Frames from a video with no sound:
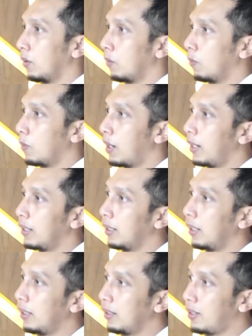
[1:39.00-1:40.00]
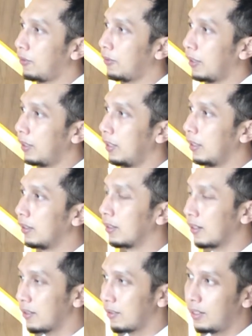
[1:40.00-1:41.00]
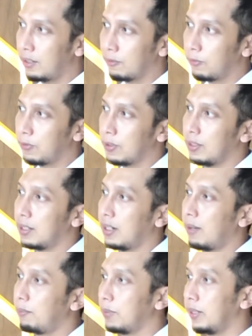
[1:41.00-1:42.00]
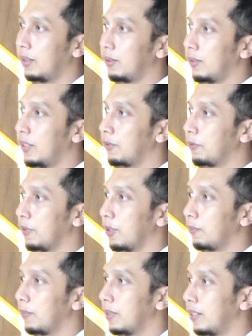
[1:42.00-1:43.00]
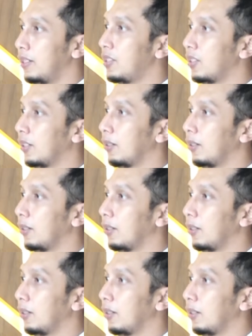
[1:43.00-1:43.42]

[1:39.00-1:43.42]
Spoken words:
While it is very interesting for a company to develop a digital